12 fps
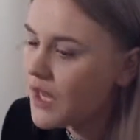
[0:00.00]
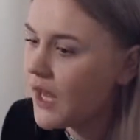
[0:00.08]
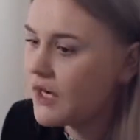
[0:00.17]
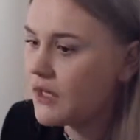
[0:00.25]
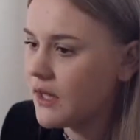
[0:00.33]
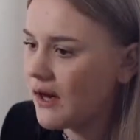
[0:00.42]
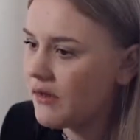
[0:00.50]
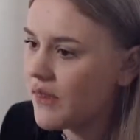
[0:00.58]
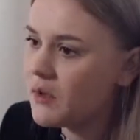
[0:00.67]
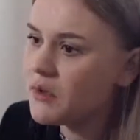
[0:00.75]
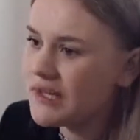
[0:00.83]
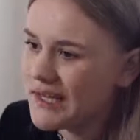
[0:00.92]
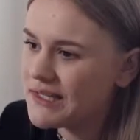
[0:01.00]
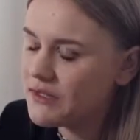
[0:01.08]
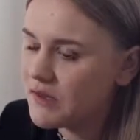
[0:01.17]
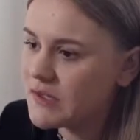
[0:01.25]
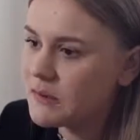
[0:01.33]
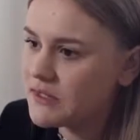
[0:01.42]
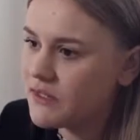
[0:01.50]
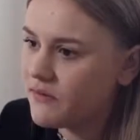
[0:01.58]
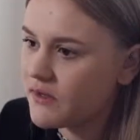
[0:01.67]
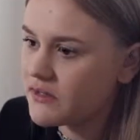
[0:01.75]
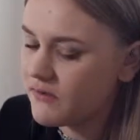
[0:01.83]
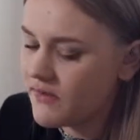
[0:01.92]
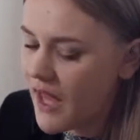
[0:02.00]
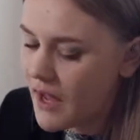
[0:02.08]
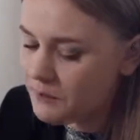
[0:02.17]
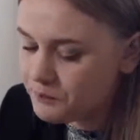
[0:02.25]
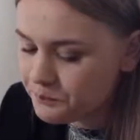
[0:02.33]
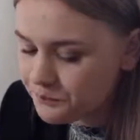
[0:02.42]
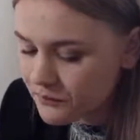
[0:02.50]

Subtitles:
And again, they would get into the specifics of that.